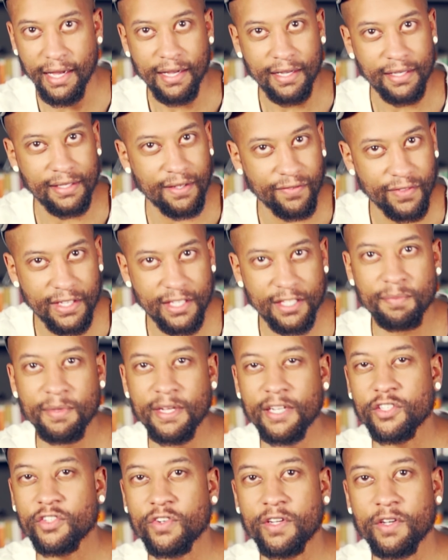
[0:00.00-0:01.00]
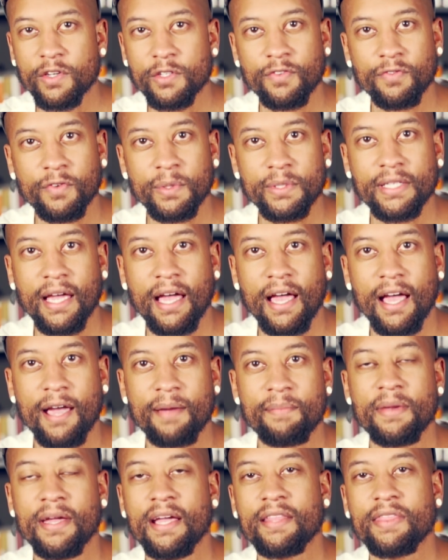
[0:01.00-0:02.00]
Because if this ministry goes full
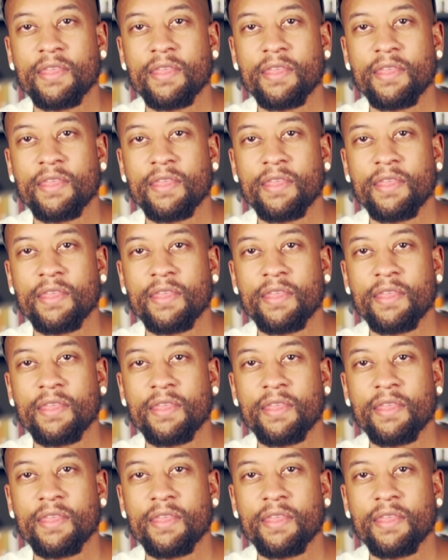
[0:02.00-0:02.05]
time,